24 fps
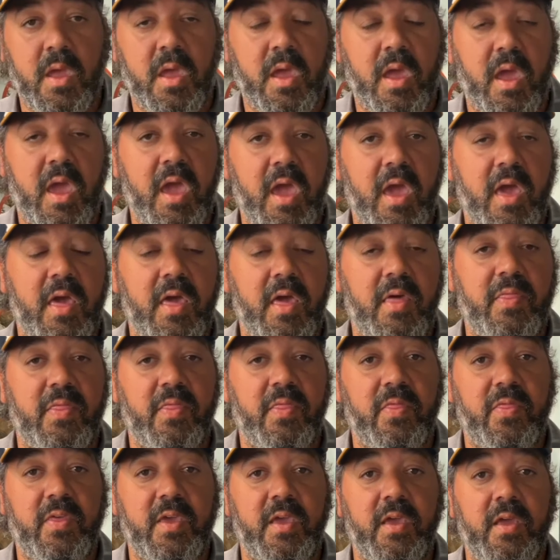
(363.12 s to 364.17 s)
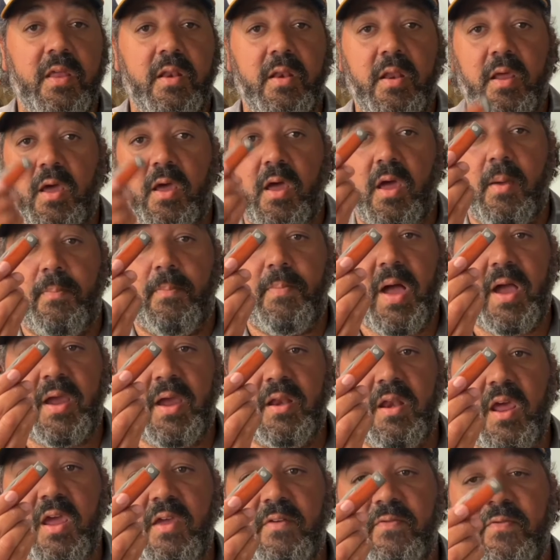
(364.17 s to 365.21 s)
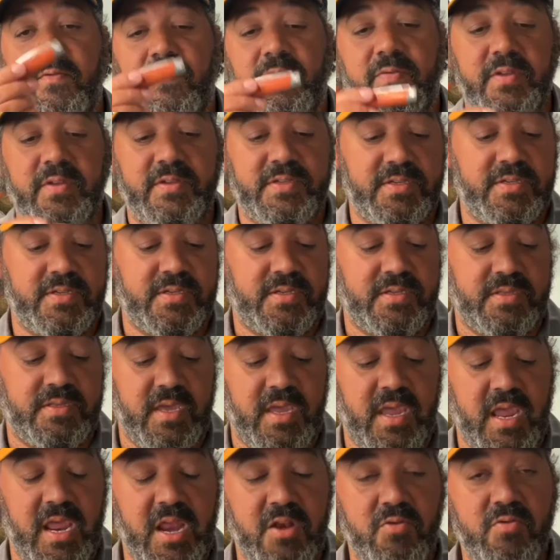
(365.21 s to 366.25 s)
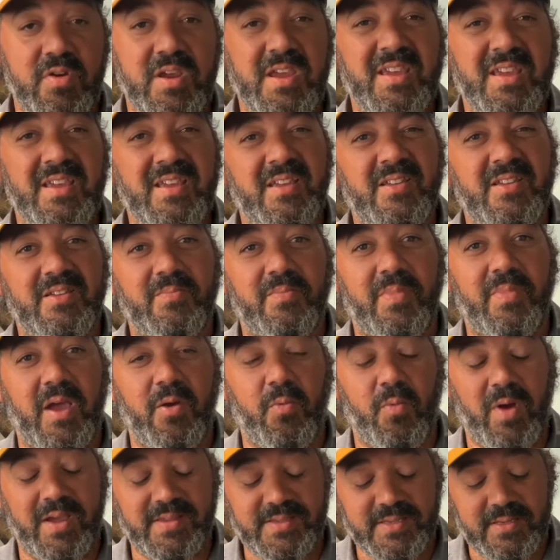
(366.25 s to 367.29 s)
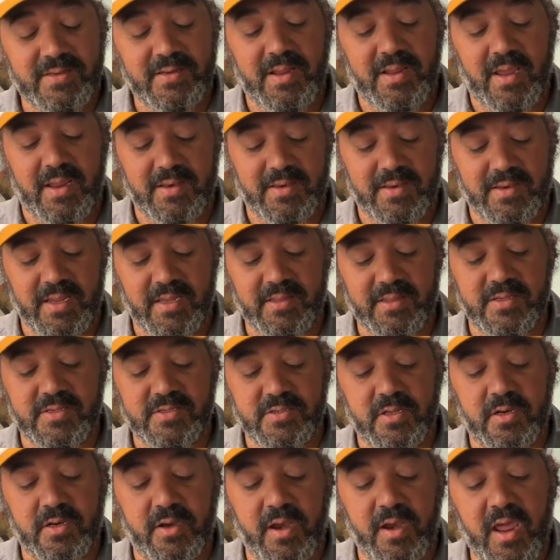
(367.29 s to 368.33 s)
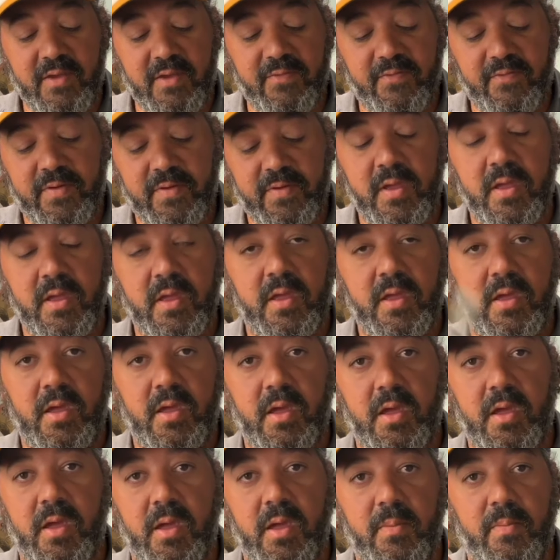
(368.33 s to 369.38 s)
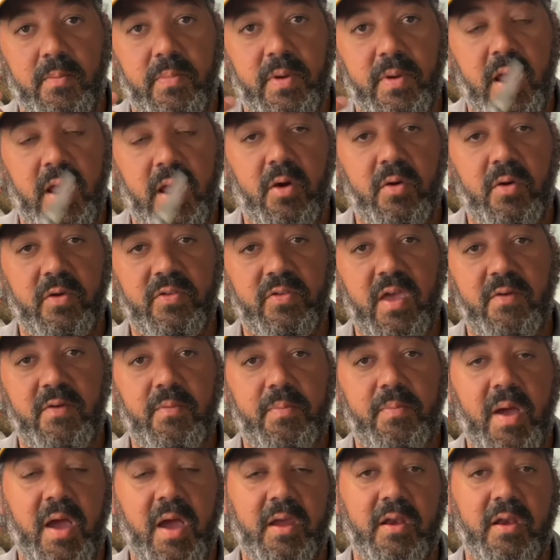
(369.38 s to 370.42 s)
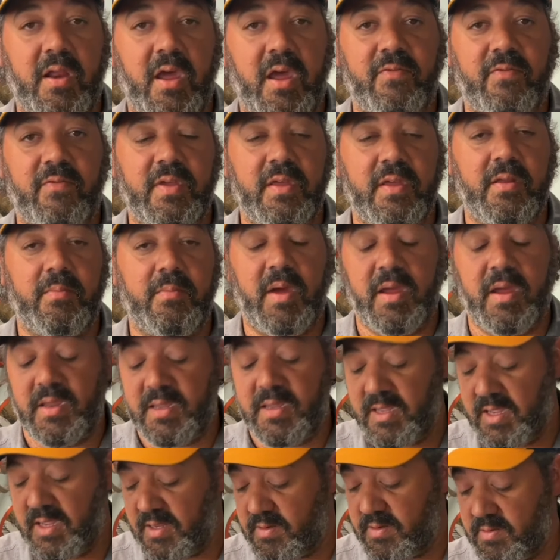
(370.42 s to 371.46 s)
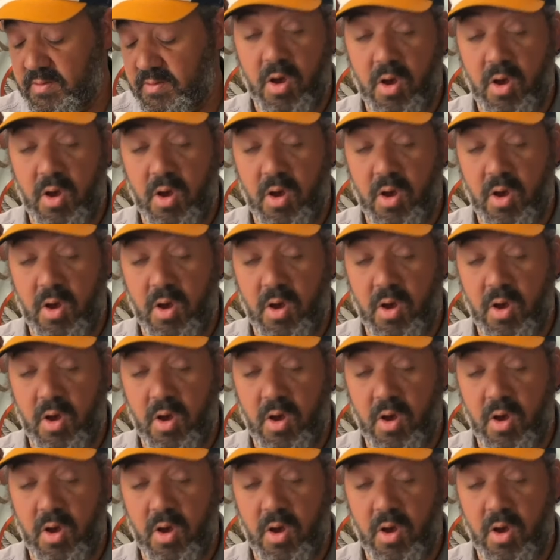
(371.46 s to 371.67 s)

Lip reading: And then a pocket knife. This is the Henry by Wesson. I dig this little knife, but I always have a pocket knife in my kit.